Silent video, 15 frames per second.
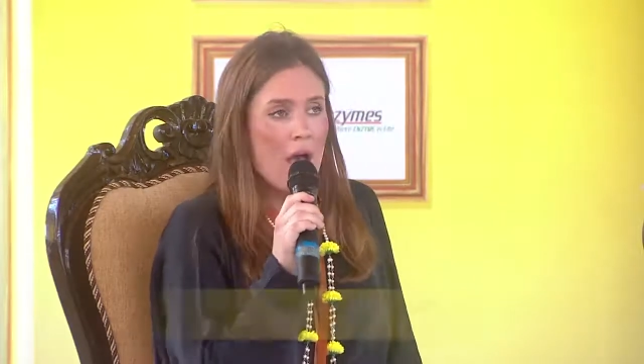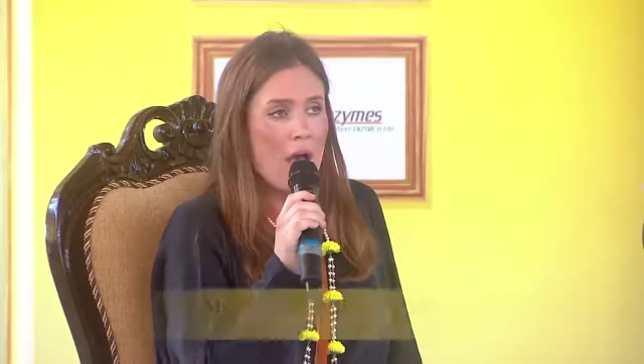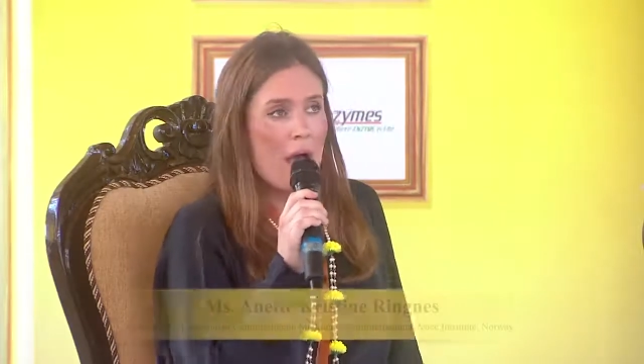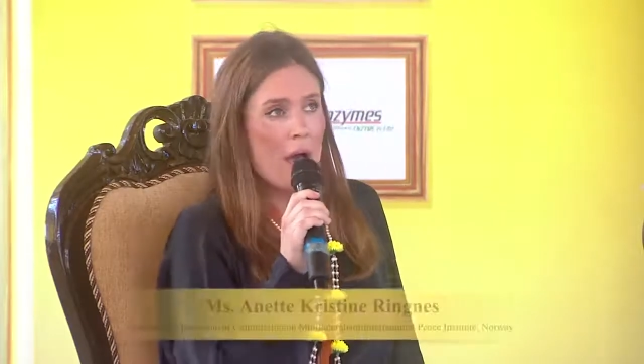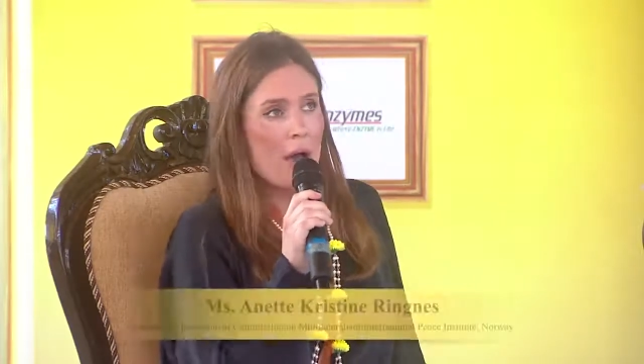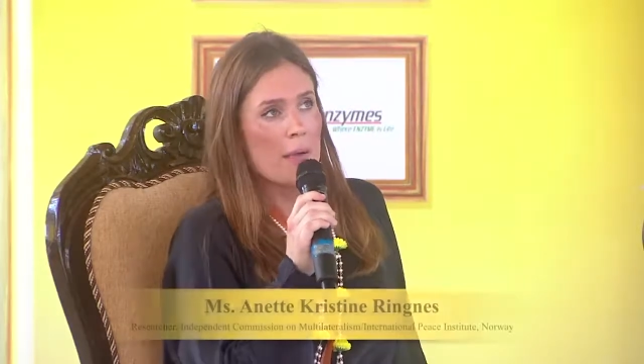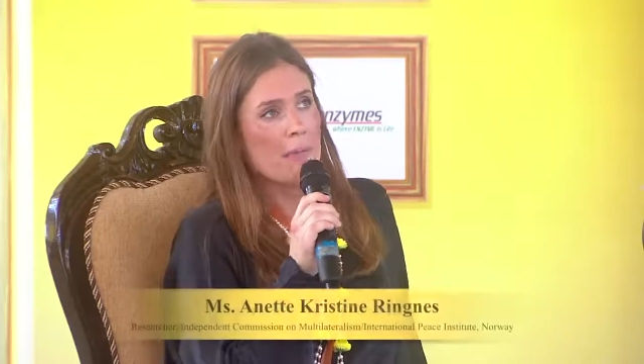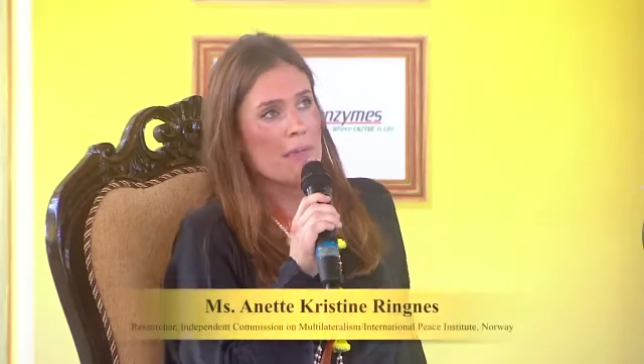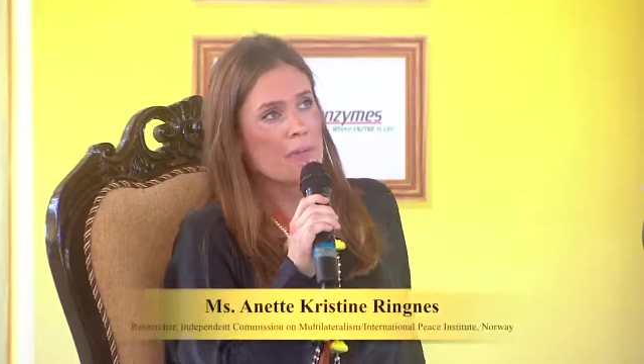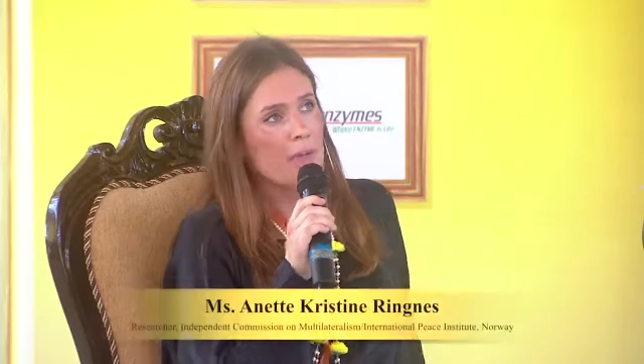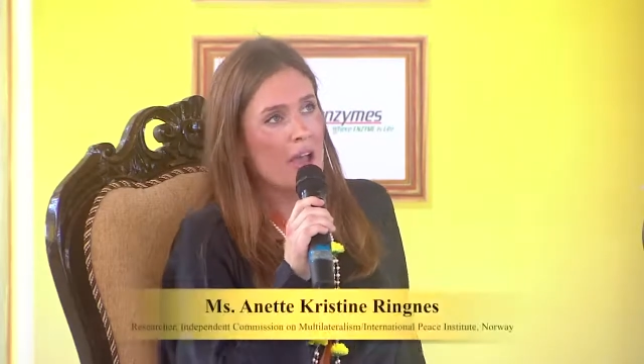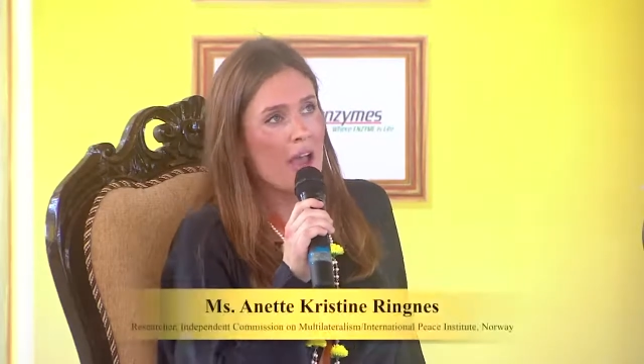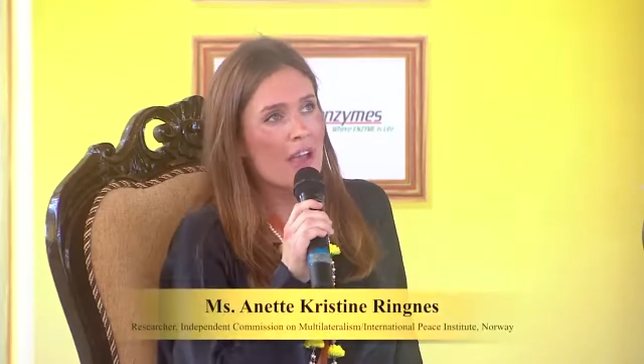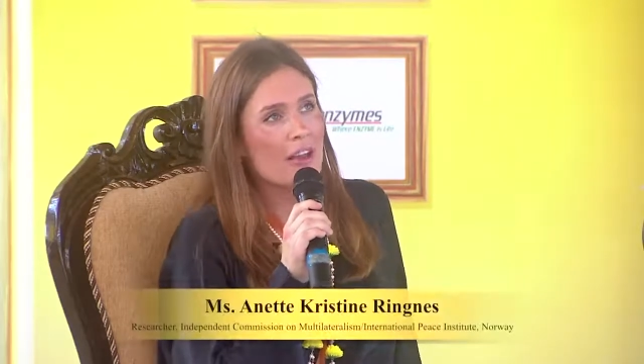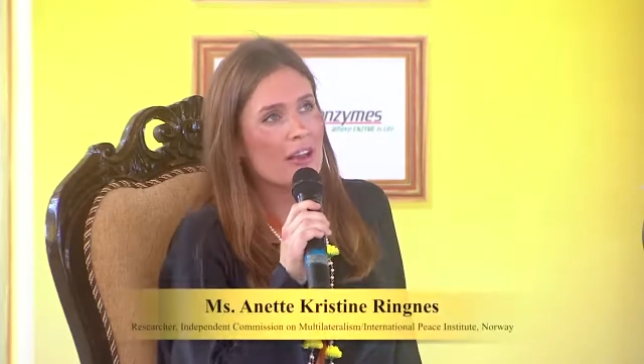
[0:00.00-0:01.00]
And
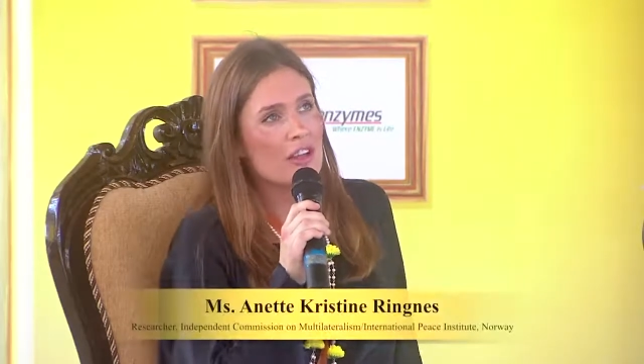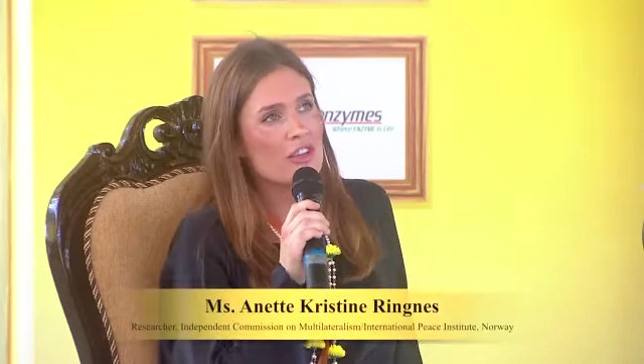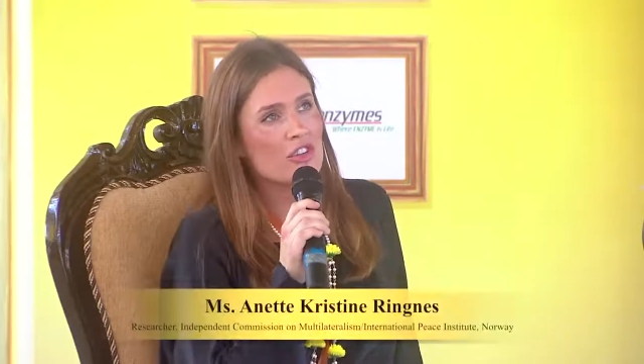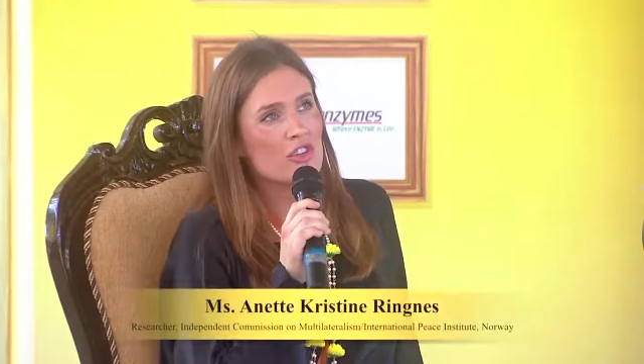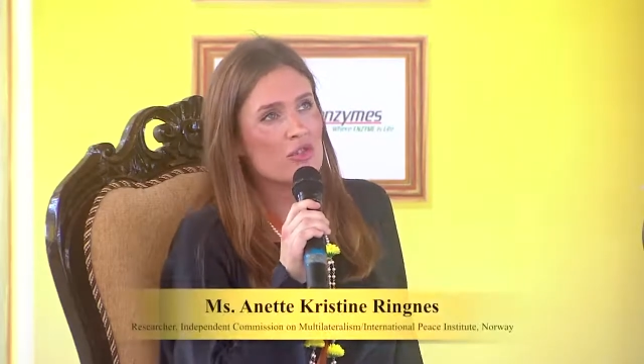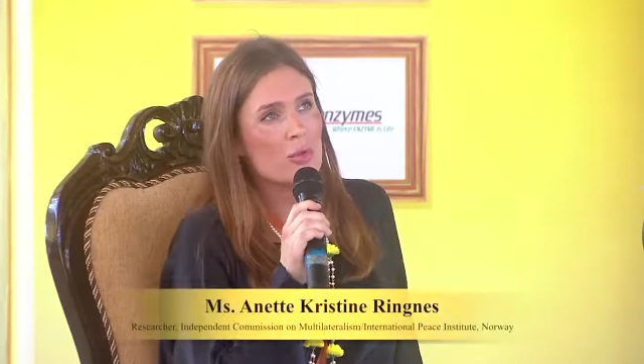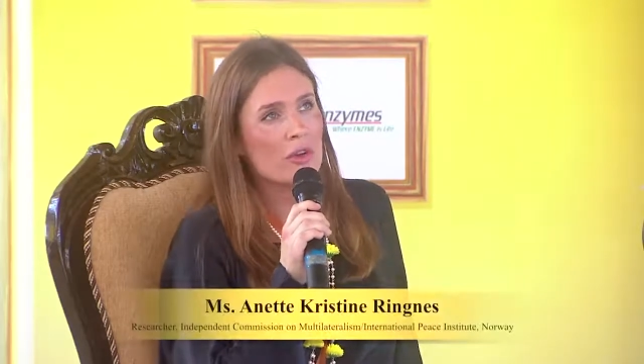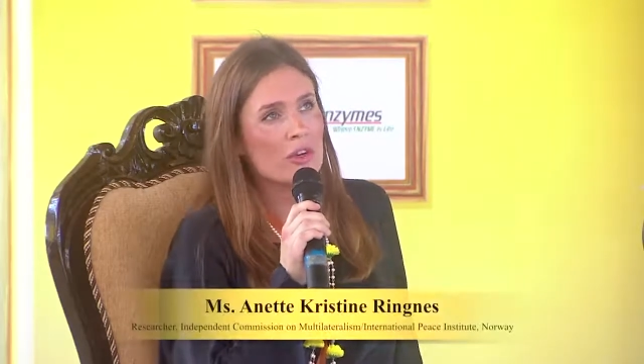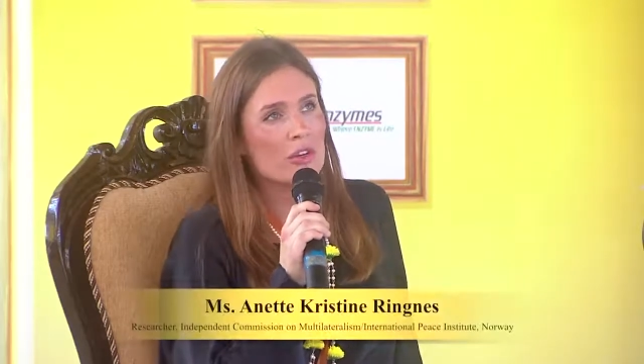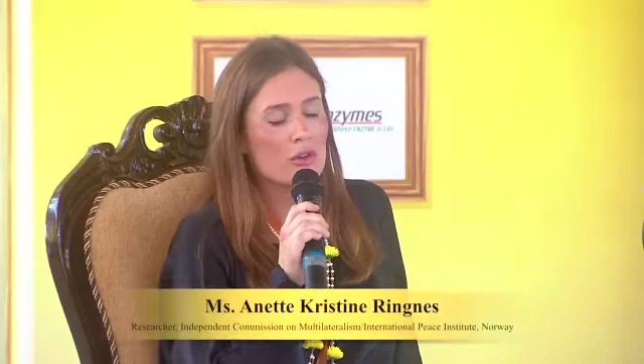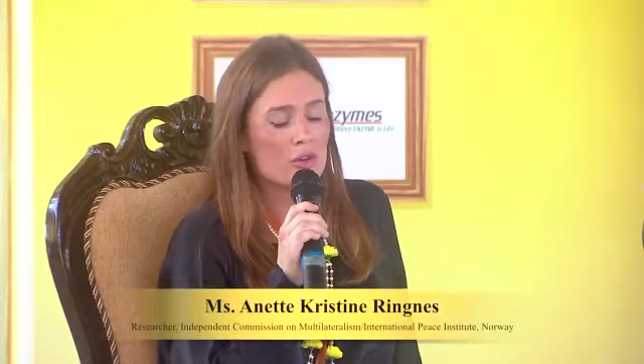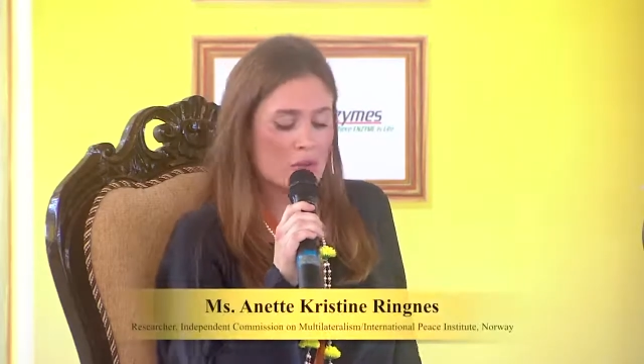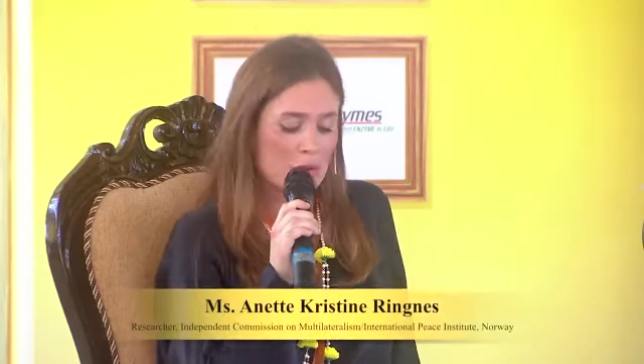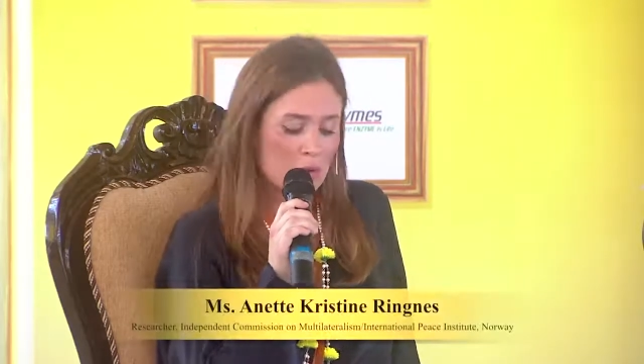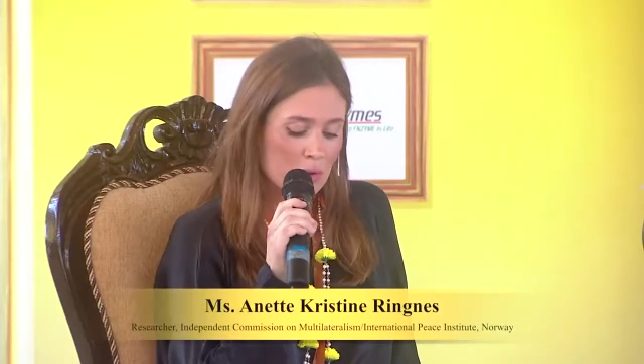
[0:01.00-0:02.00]
I just want to
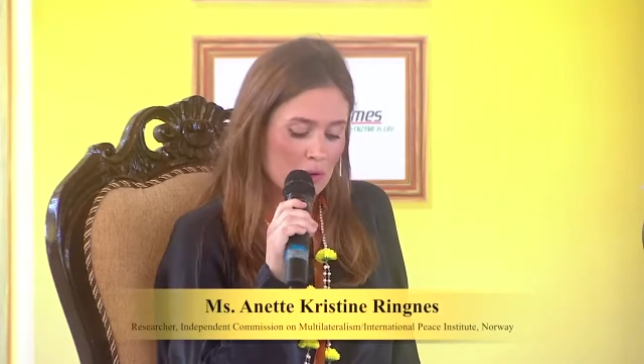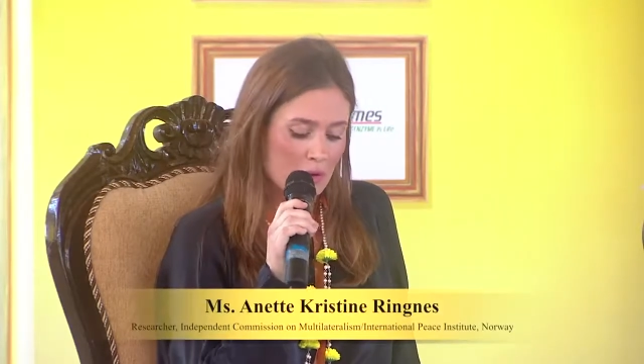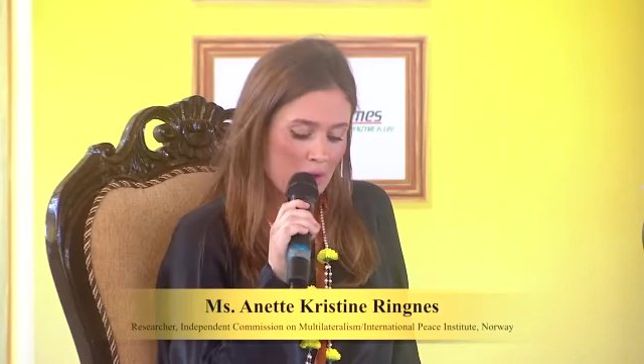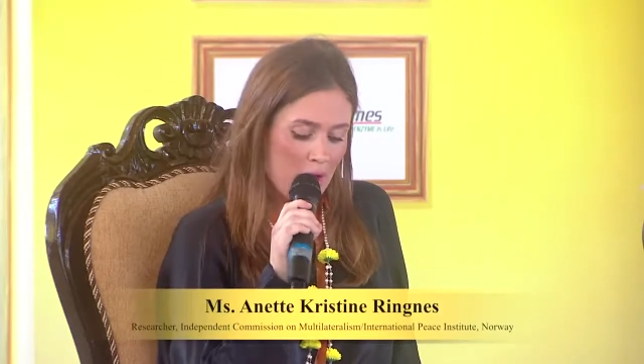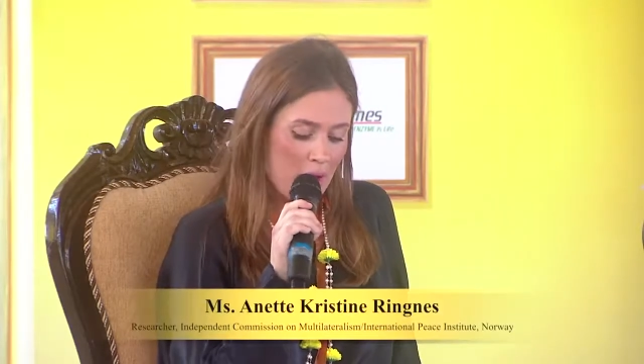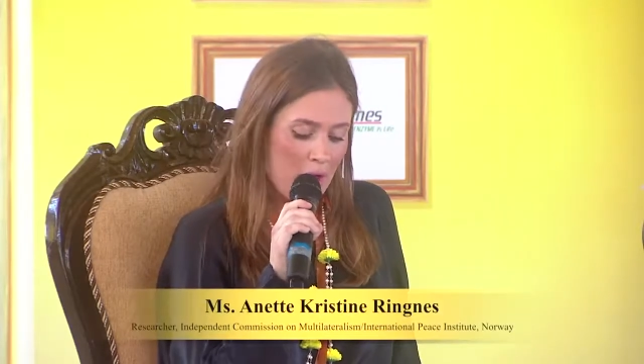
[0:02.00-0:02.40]
conclude